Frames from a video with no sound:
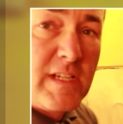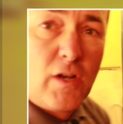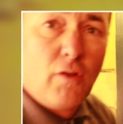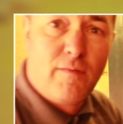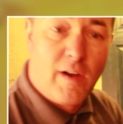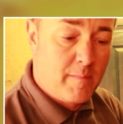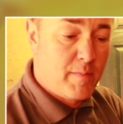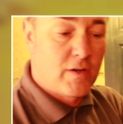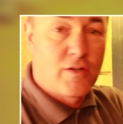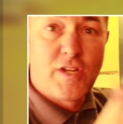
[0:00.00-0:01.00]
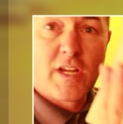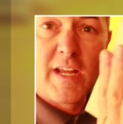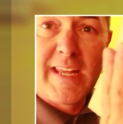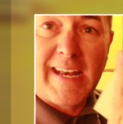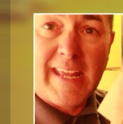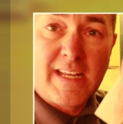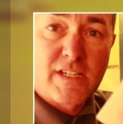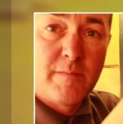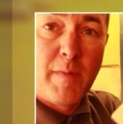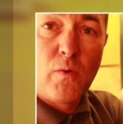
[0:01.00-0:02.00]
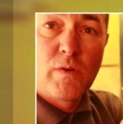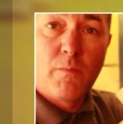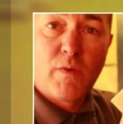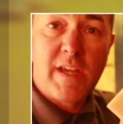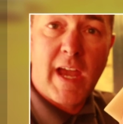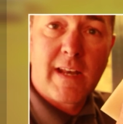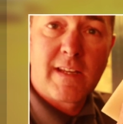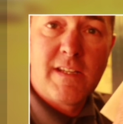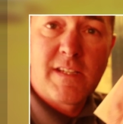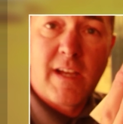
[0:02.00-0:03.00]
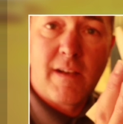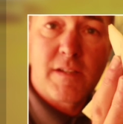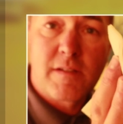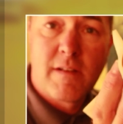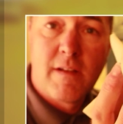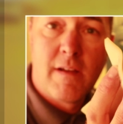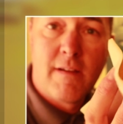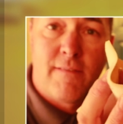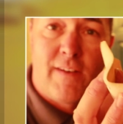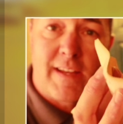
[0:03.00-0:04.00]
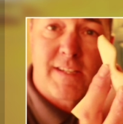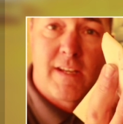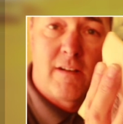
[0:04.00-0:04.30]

are lovely because you can get it into the moulding with your hand. Can you see how it's flexing?